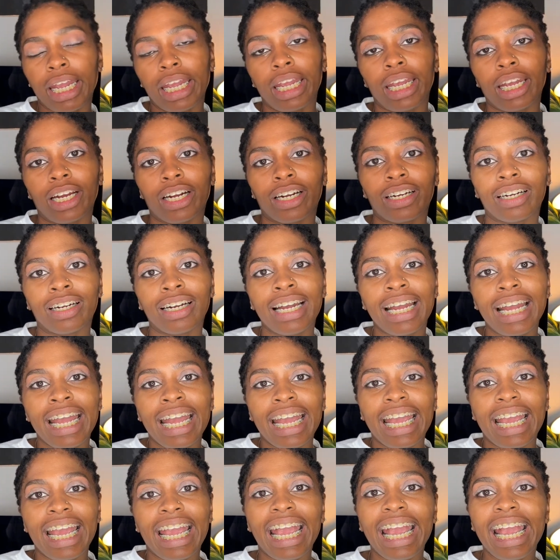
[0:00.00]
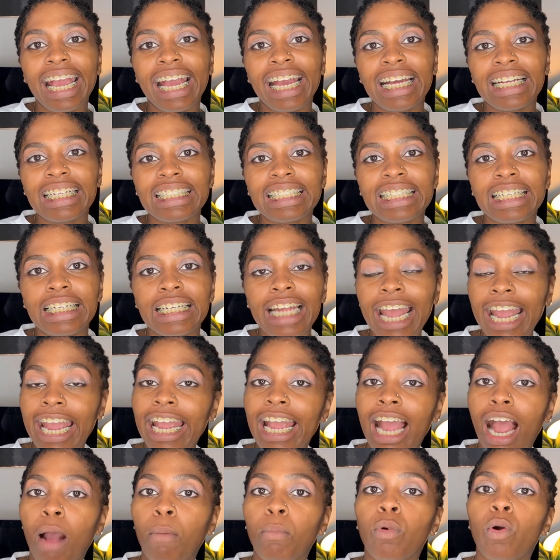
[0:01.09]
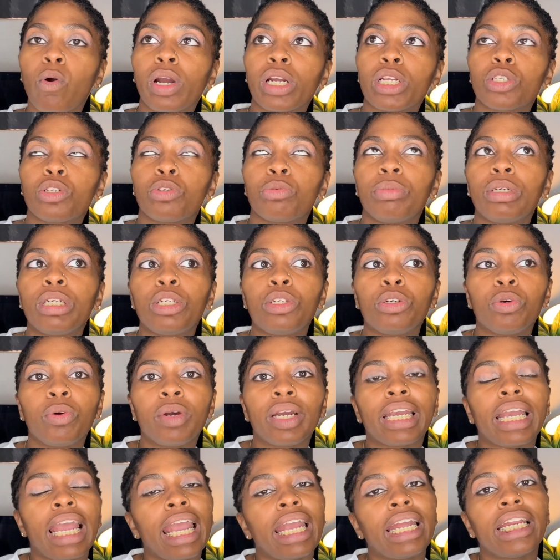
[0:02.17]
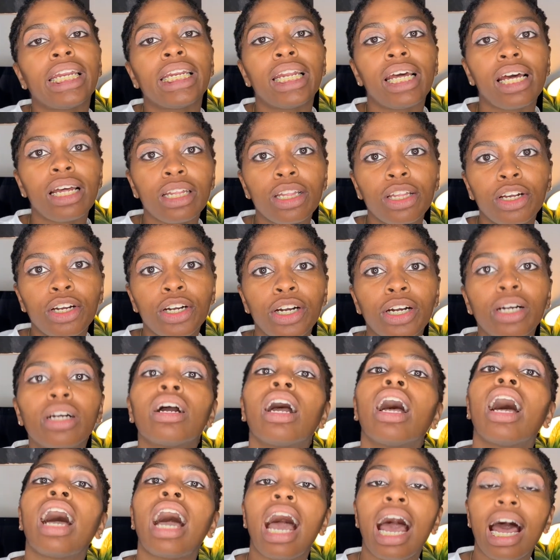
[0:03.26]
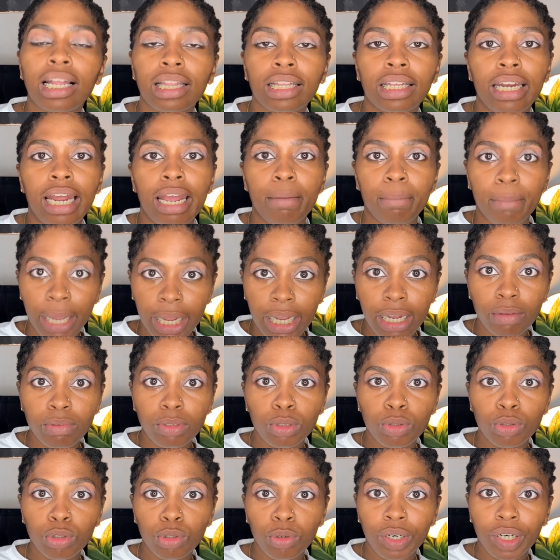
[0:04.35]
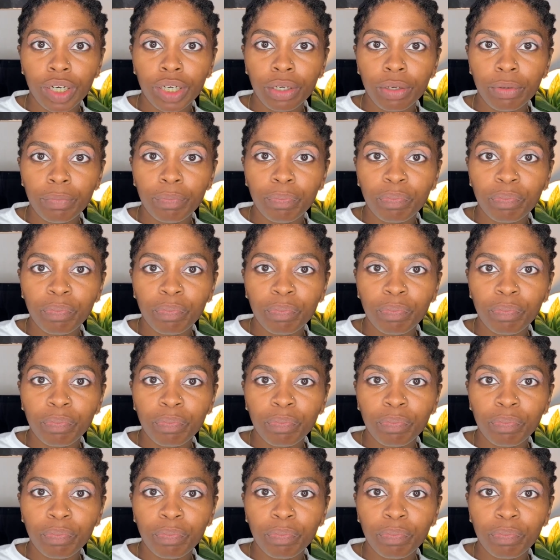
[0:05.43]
here, and today I'm going to be doing another holiday makeup tutorial.